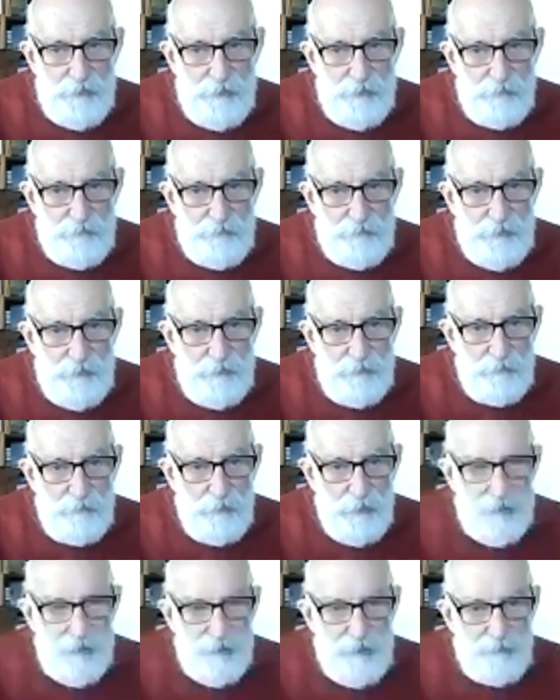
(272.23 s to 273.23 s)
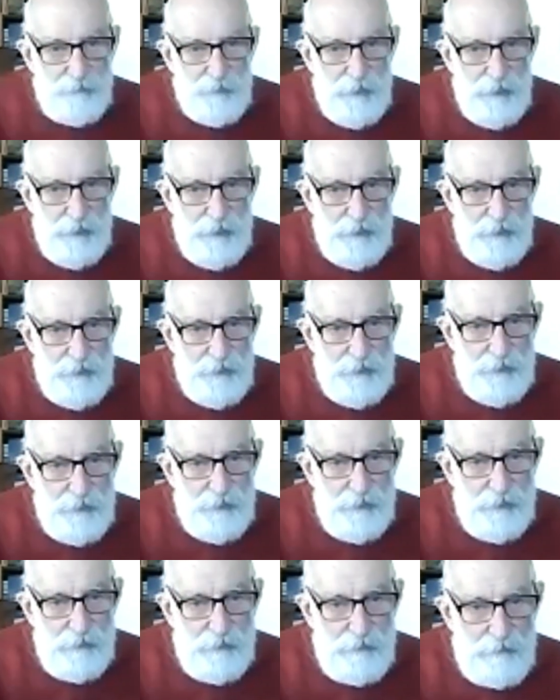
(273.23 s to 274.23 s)
You're often quite surprised,
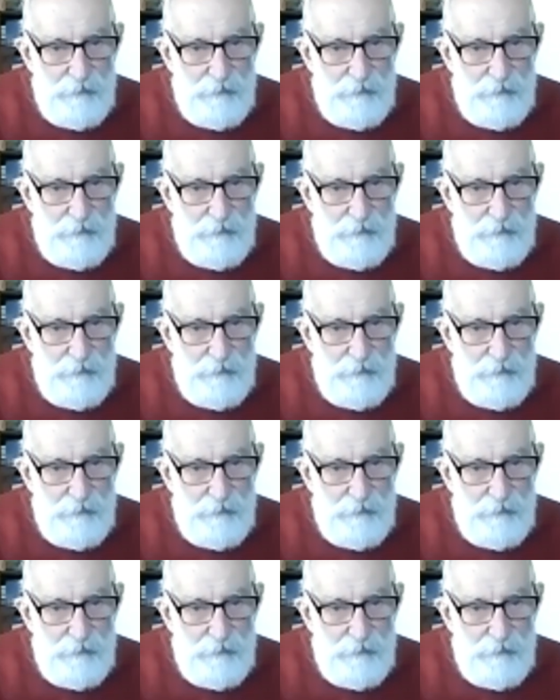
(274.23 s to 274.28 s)
and